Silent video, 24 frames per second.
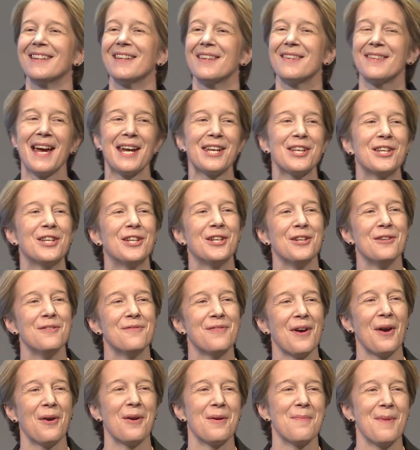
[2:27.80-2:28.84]
Thank you
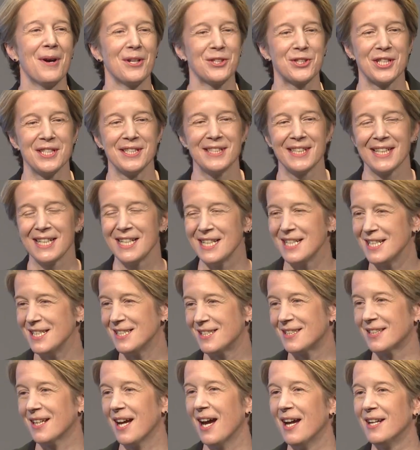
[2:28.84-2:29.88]
very much
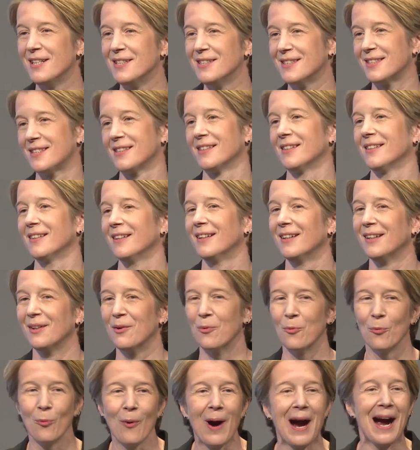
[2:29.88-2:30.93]
indeed. And
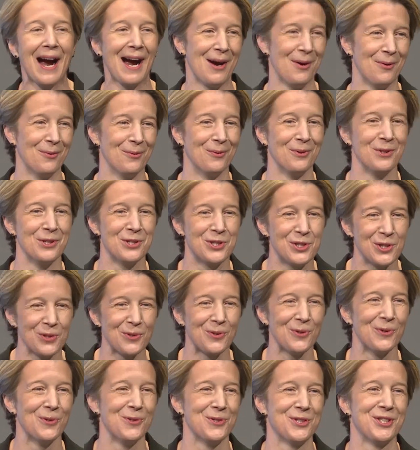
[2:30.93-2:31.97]
wow,
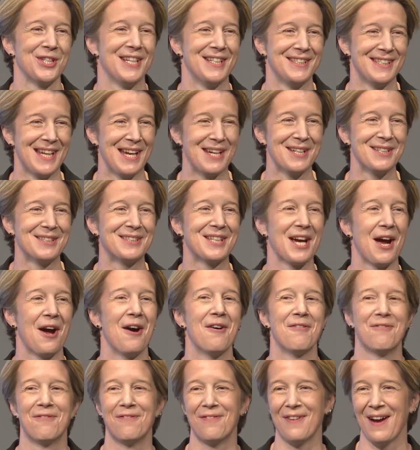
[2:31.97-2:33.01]
George is a
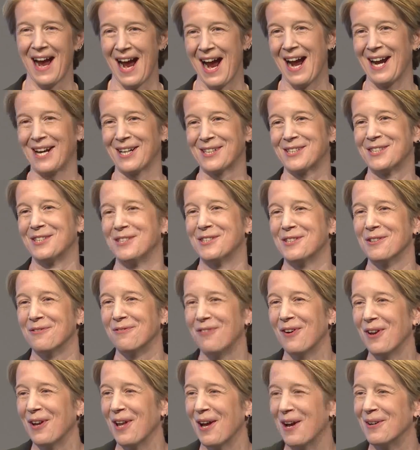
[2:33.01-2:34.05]
tough act to
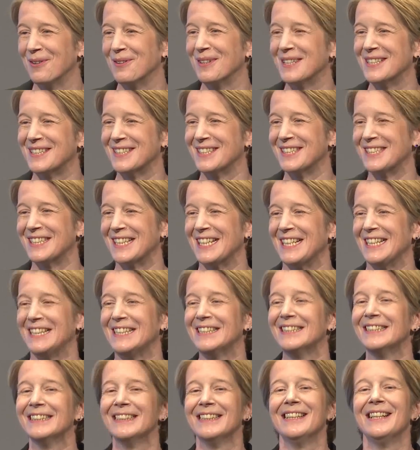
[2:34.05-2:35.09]
follow, isn't he?
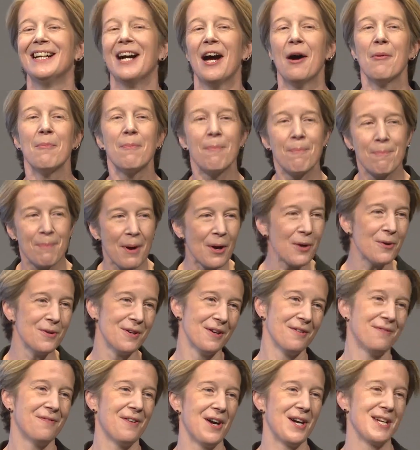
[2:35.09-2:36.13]
A
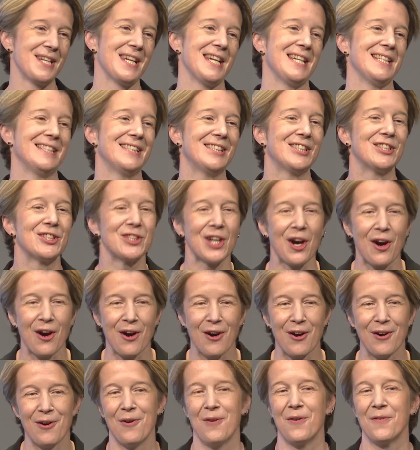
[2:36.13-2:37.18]
bona fide
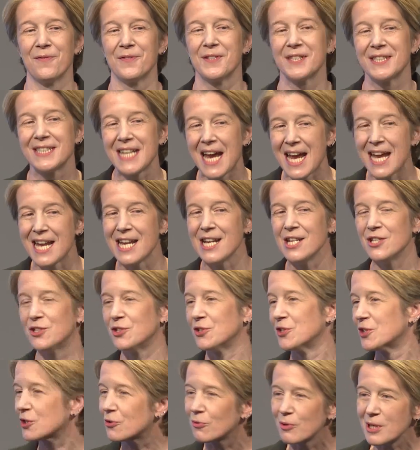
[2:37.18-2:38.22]
star of stage,
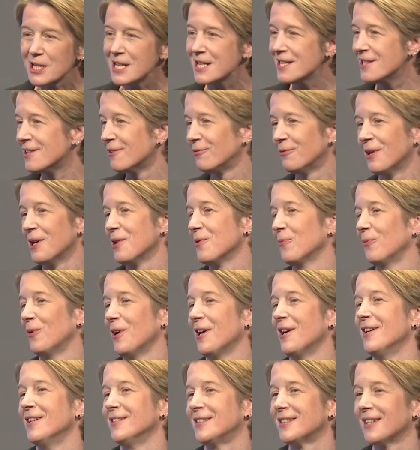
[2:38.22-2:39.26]
screen, the written
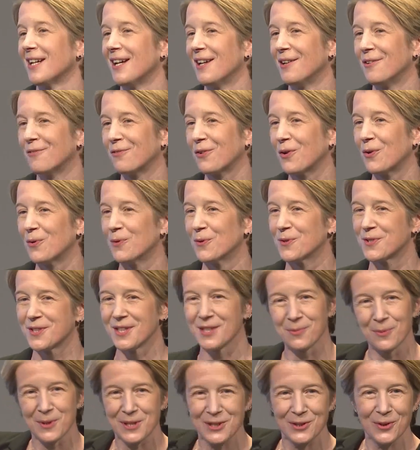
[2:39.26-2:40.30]
word, and of course,
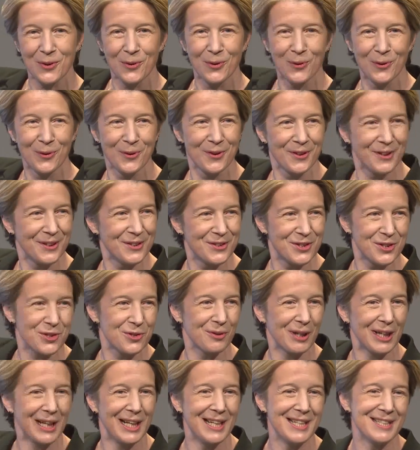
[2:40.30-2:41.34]
as we saw, the
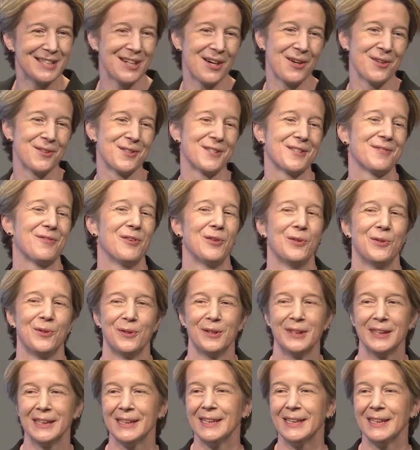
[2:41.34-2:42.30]
Strictly dance floor.